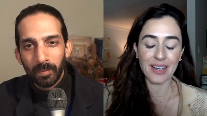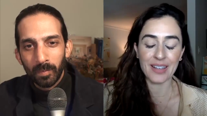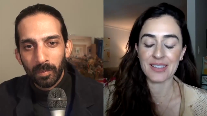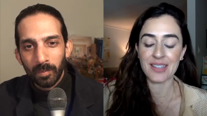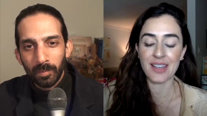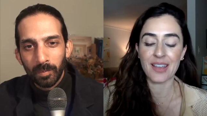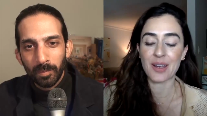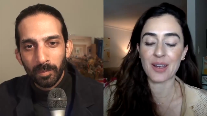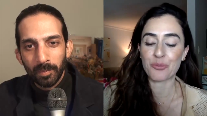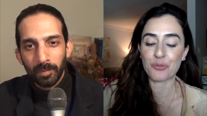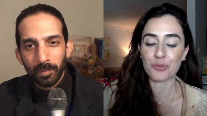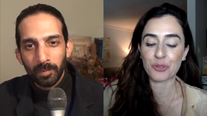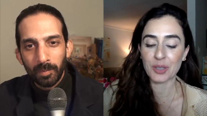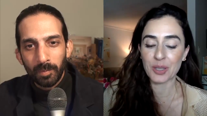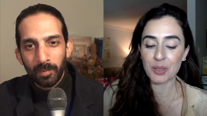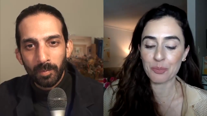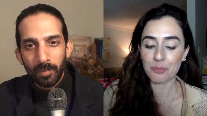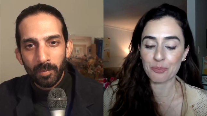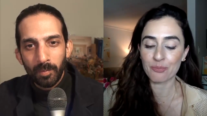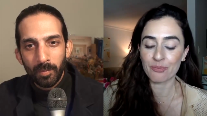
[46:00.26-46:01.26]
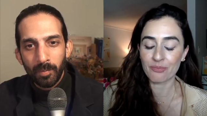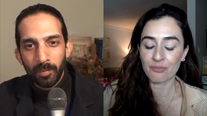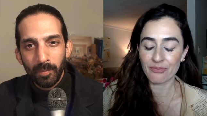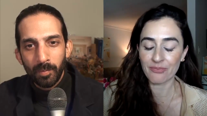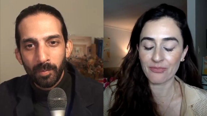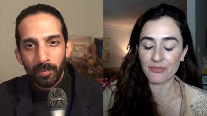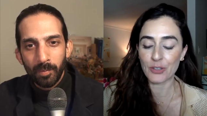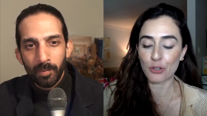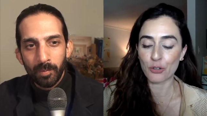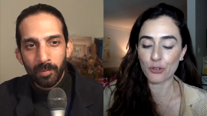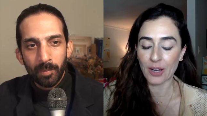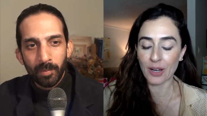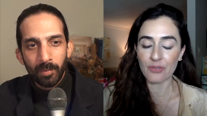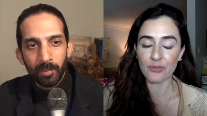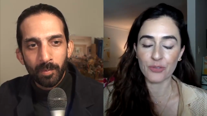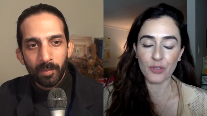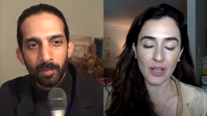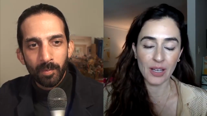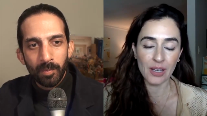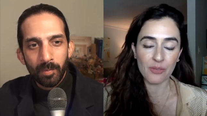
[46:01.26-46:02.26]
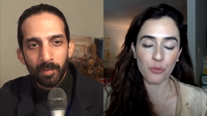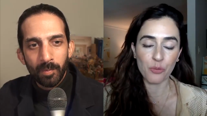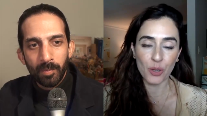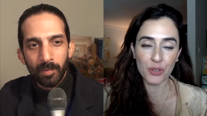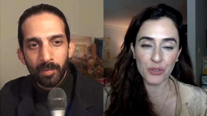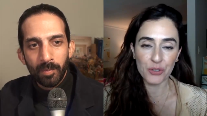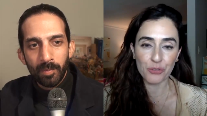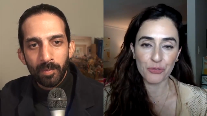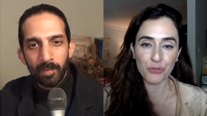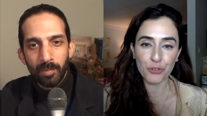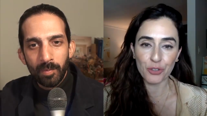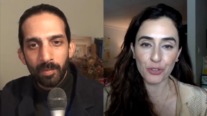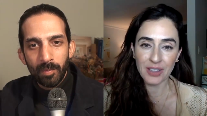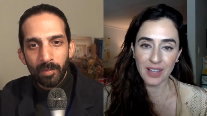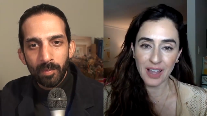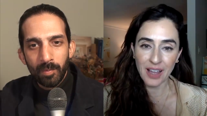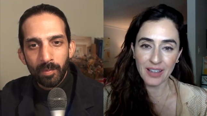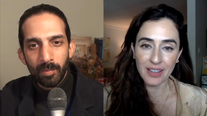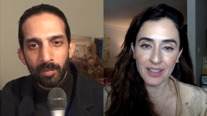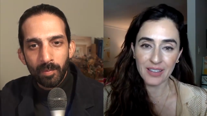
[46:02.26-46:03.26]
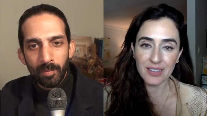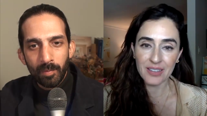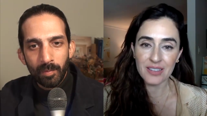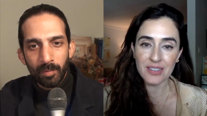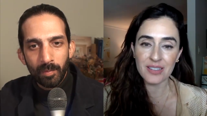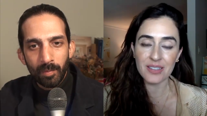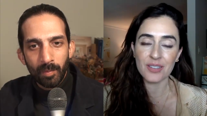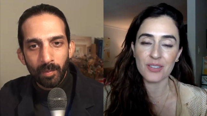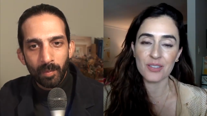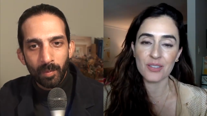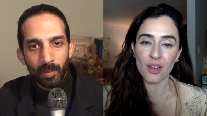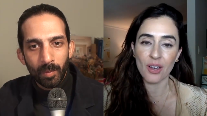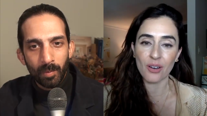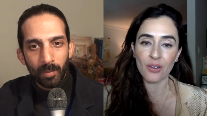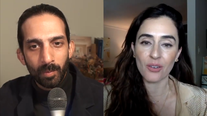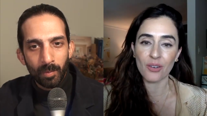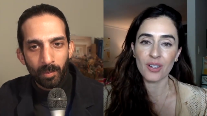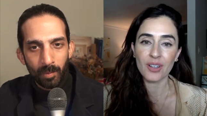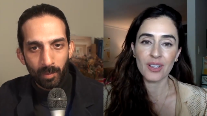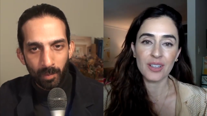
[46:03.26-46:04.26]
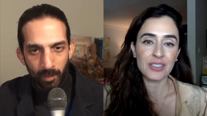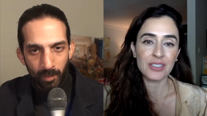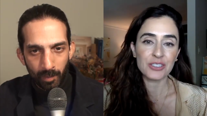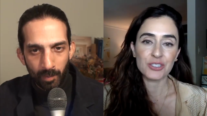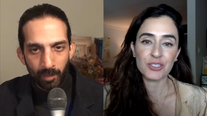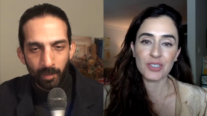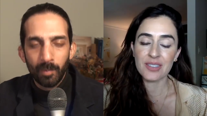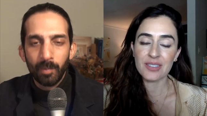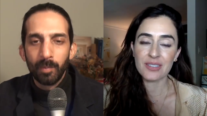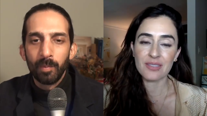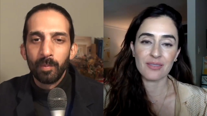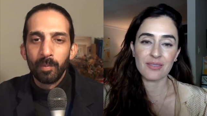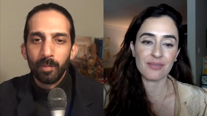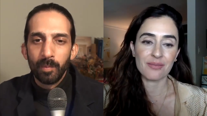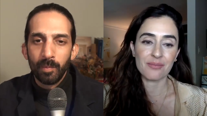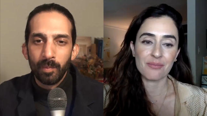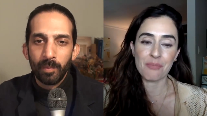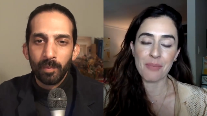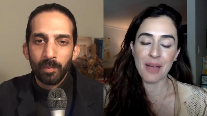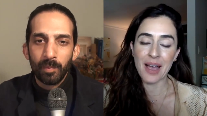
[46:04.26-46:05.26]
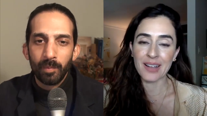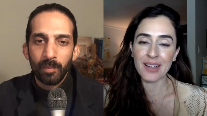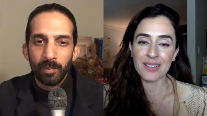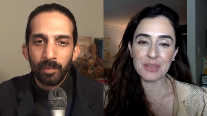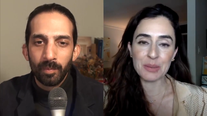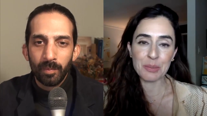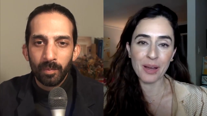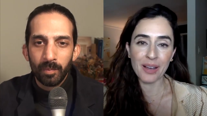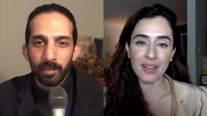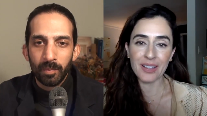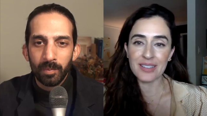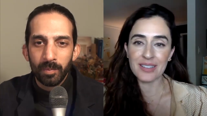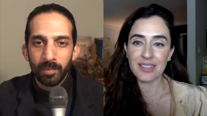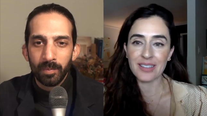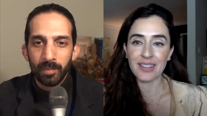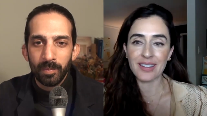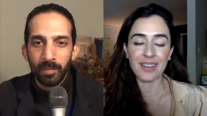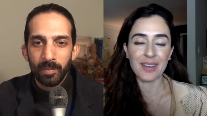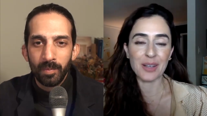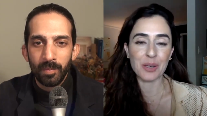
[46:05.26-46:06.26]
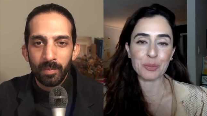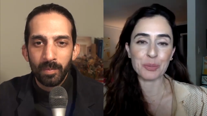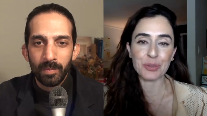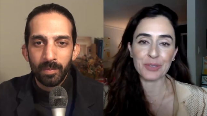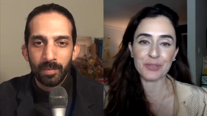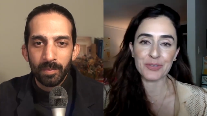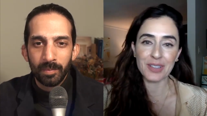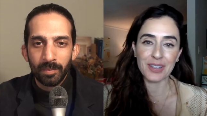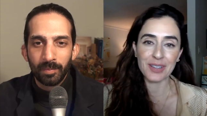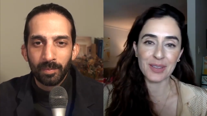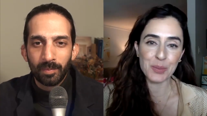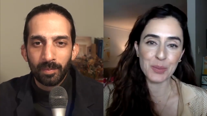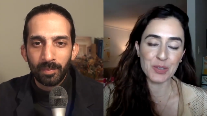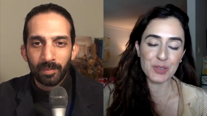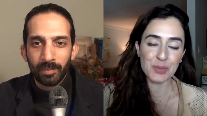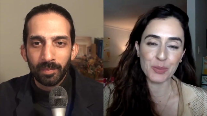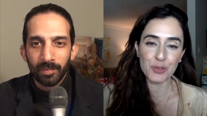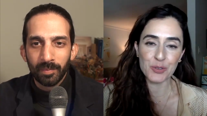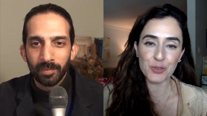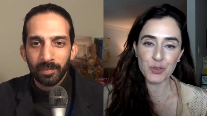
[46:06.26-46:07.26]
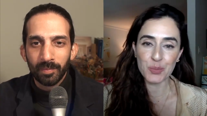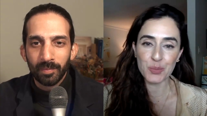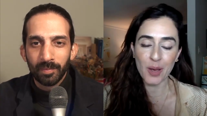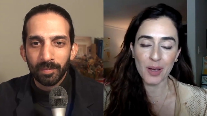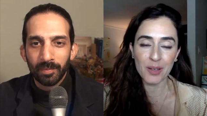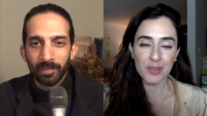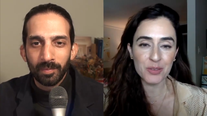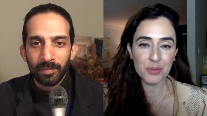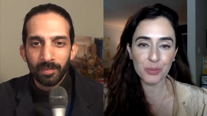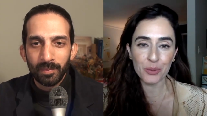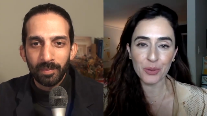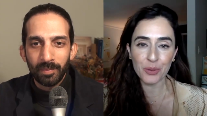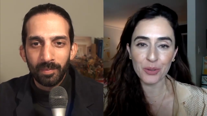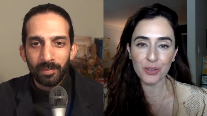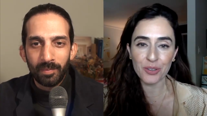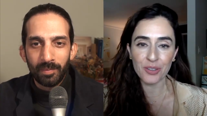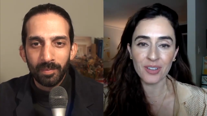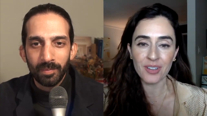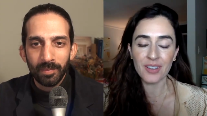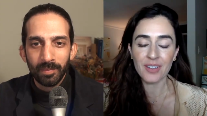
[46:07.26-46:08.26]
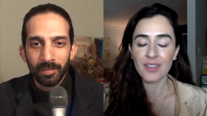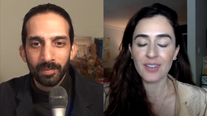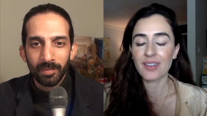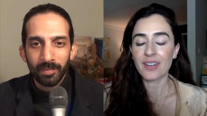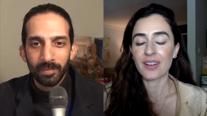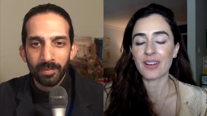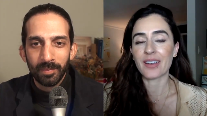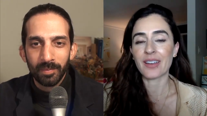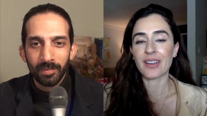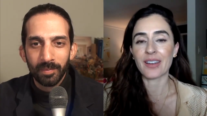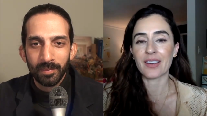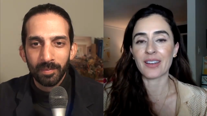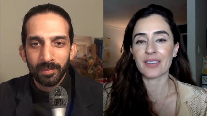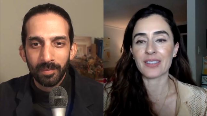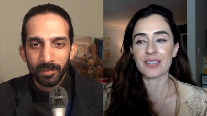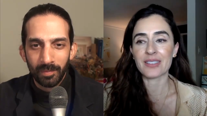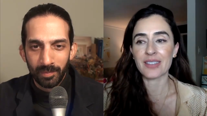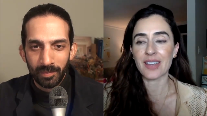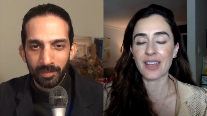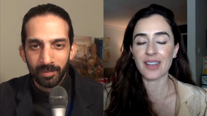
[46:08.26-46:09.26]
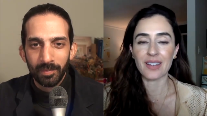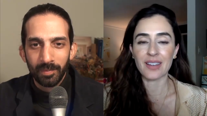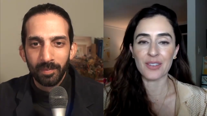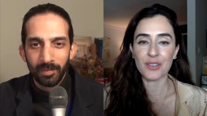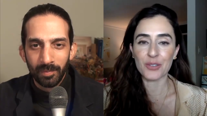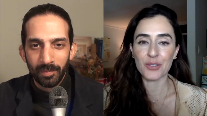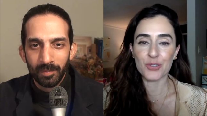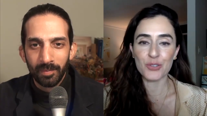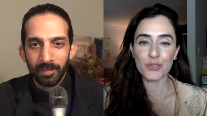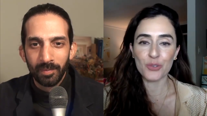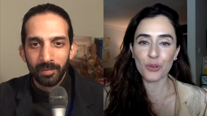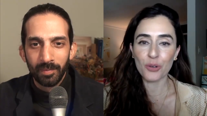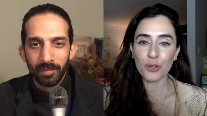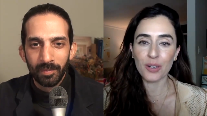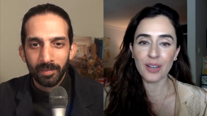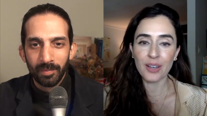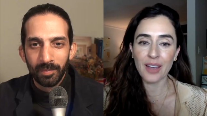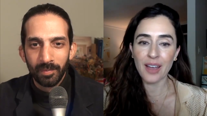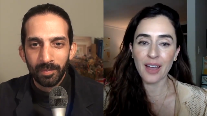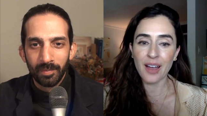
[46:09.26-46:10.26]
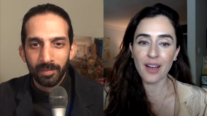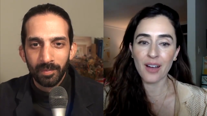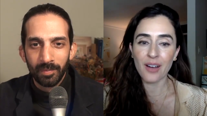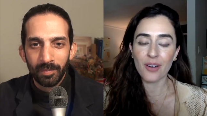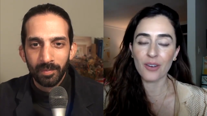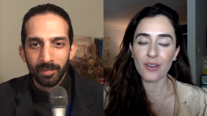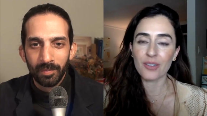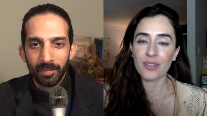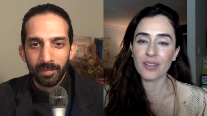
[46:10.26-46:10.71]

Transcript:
Speaker 1: I said, I'm really feel grateful. I have wonderful clients, so just maximizing and uplifting them as much as possible and getting their story out